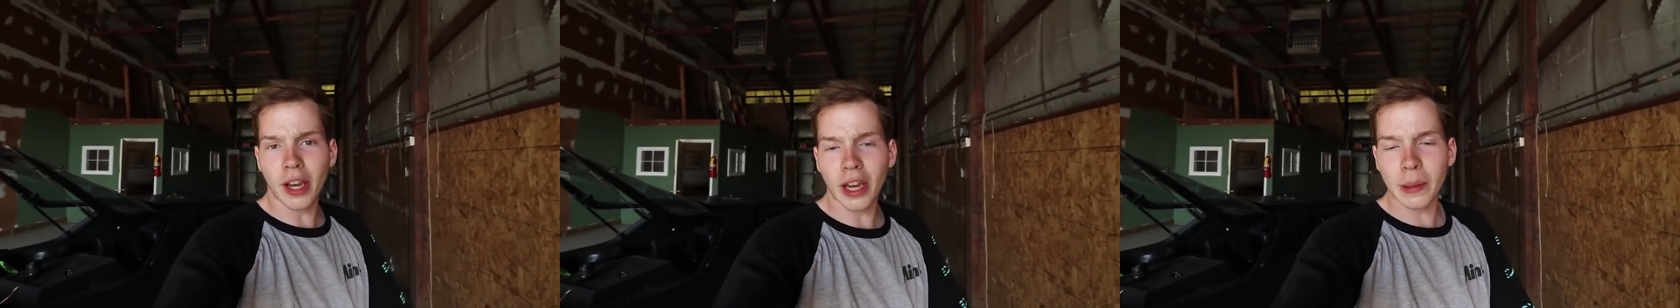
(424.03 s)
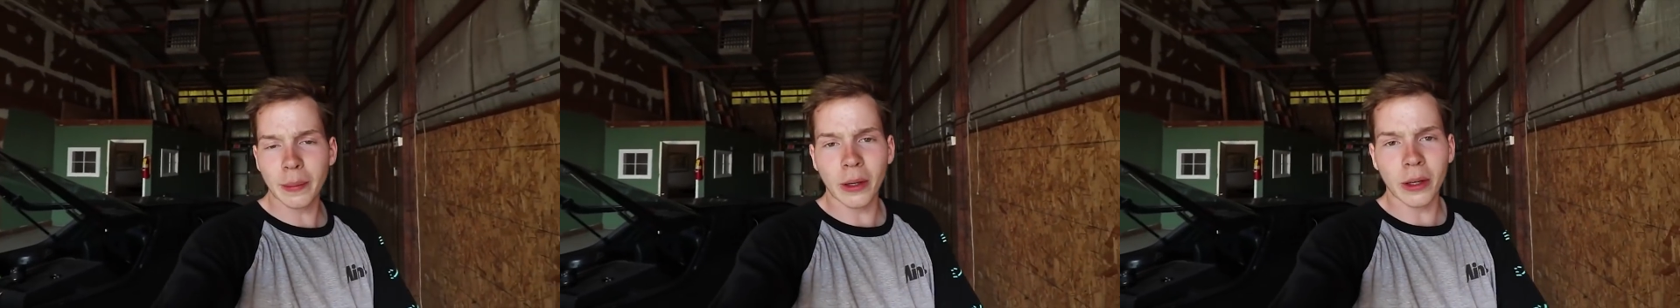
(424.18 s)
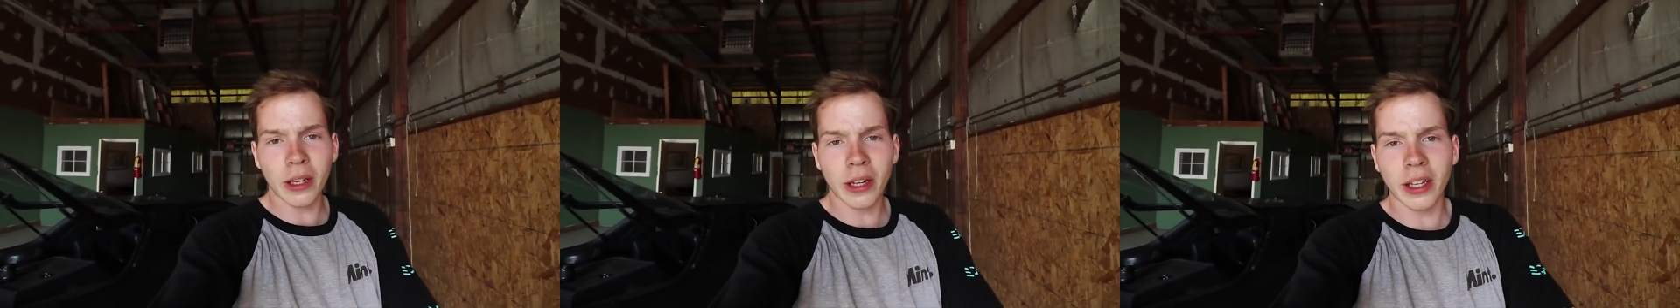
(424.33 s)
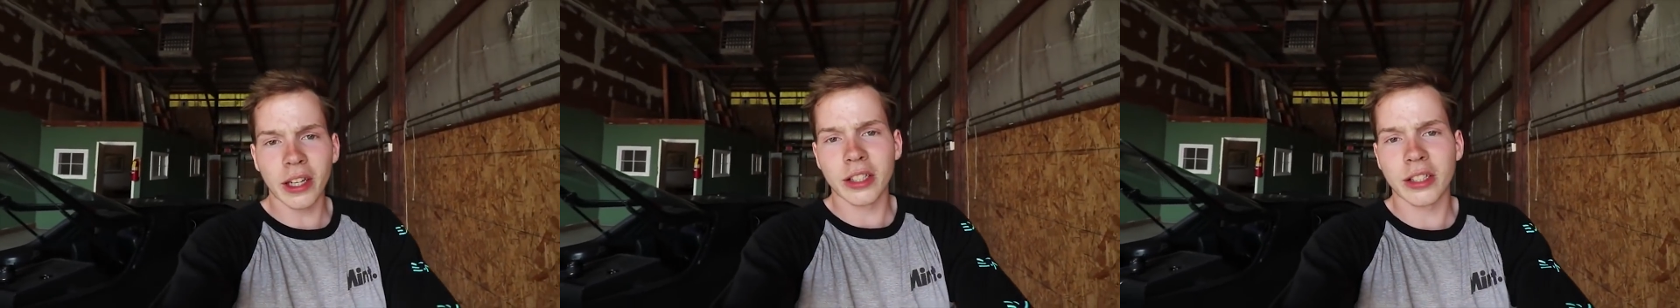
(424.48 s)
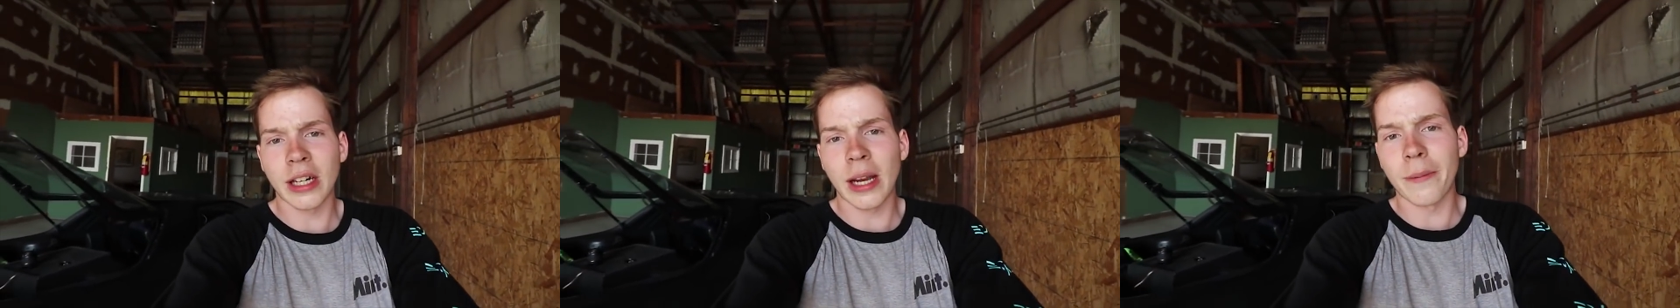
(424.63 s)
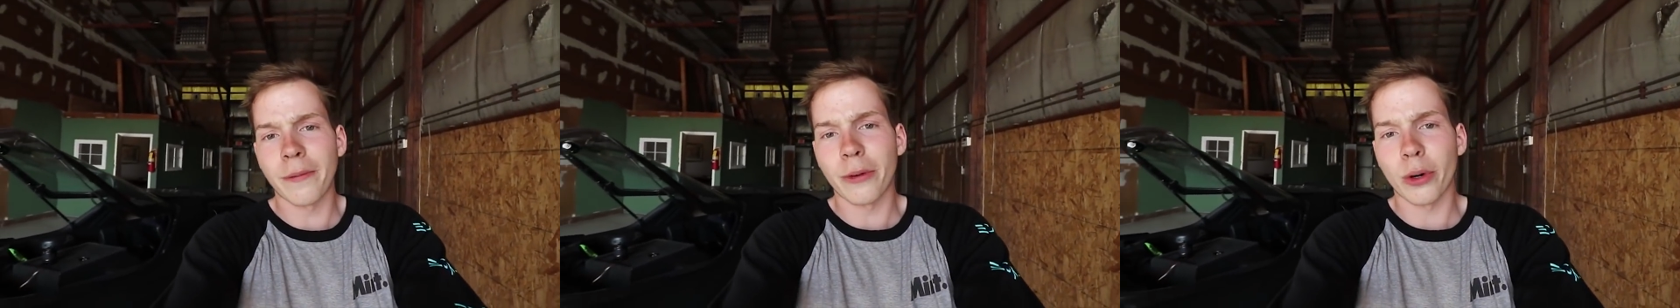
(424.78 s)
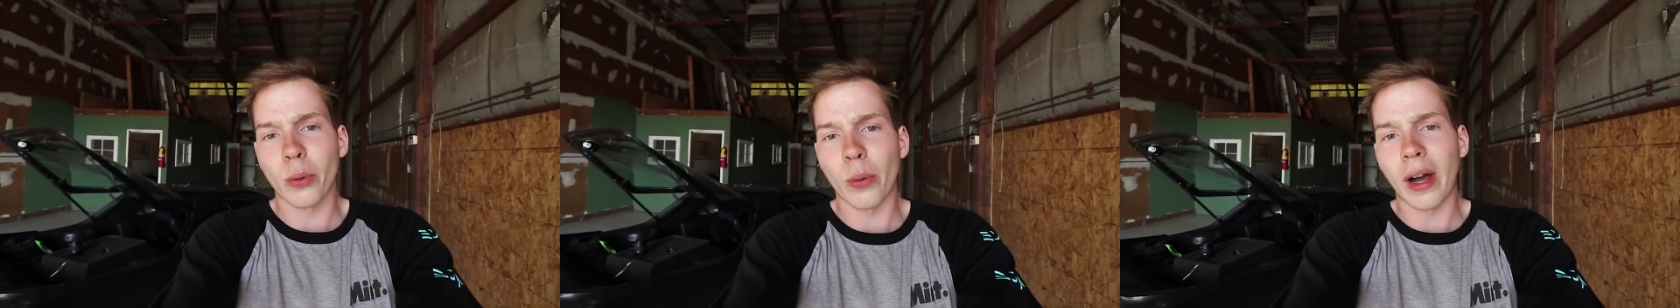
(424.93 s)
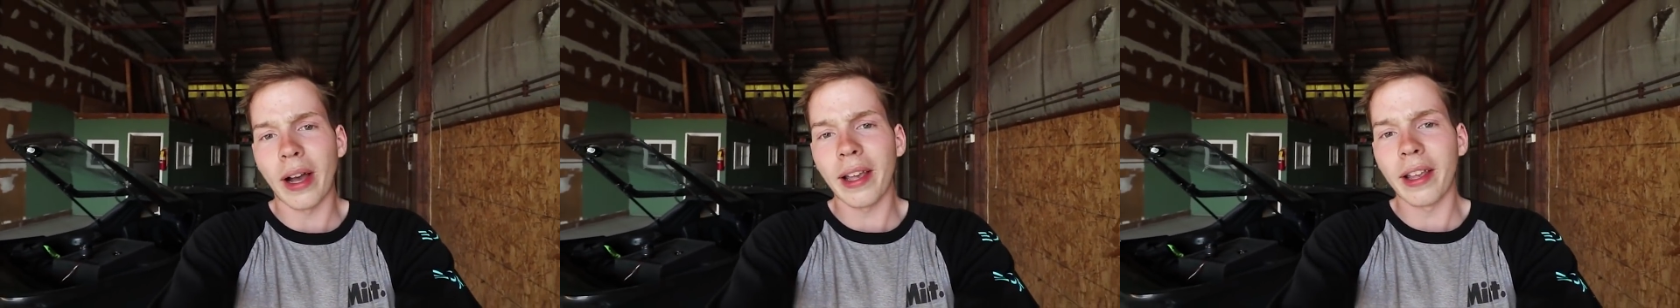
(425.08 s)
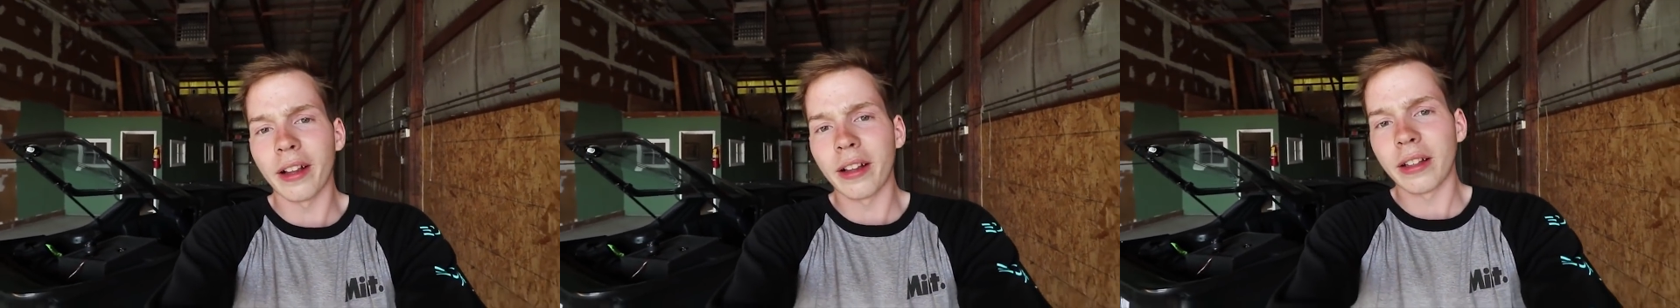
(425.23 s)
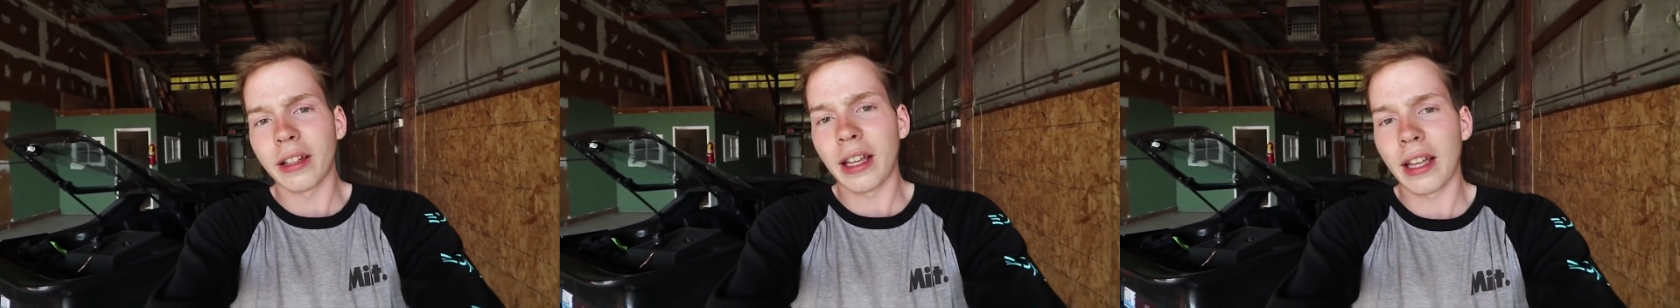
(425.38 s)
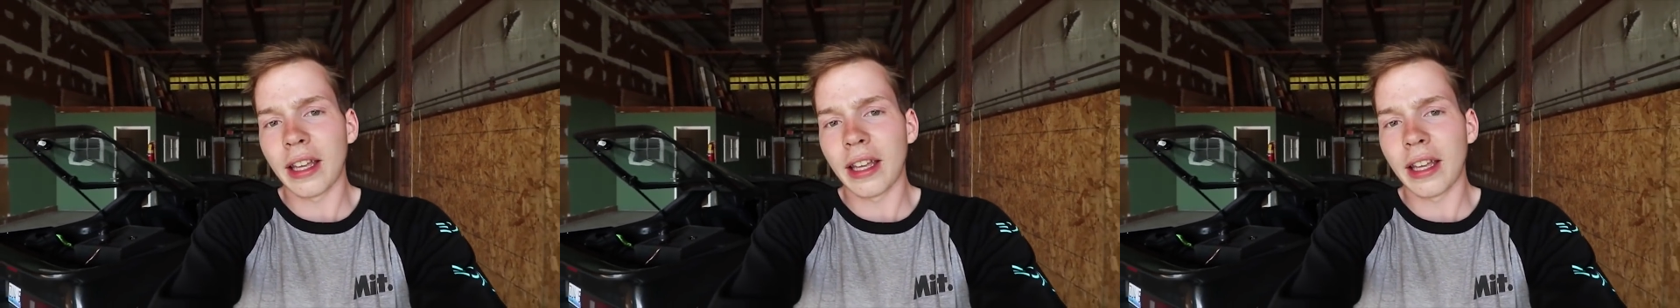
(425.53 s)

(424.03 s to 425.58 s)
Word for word: talking about getting a shop for a while,